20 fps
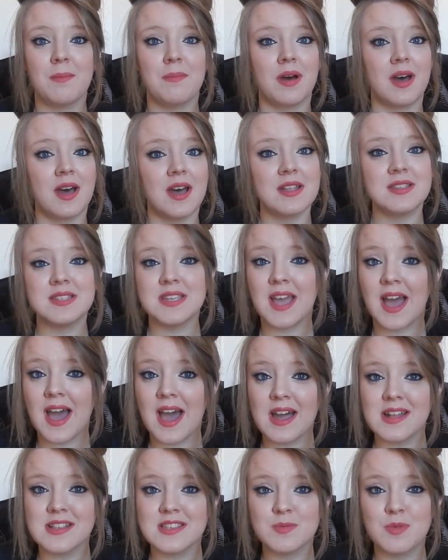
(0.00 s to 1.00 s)
party
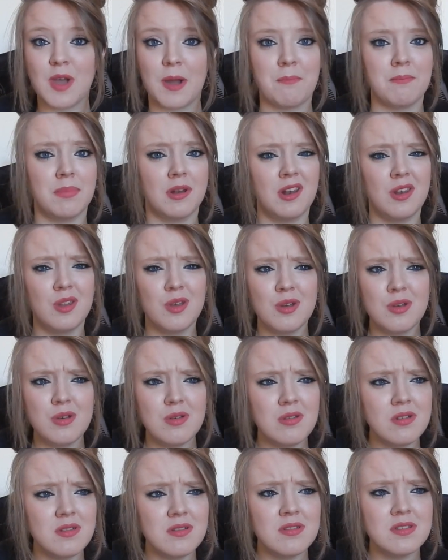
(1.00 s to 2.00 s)
hats, we had
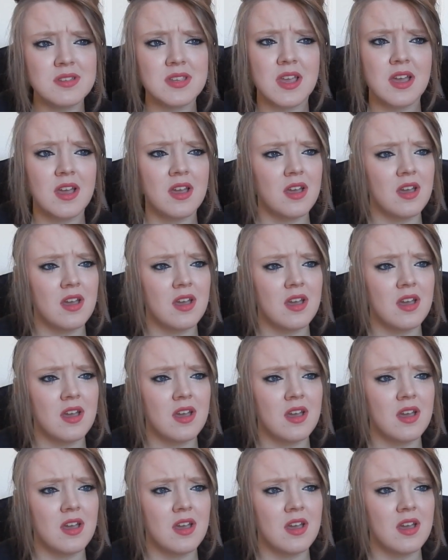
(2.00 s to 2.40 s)
balloons,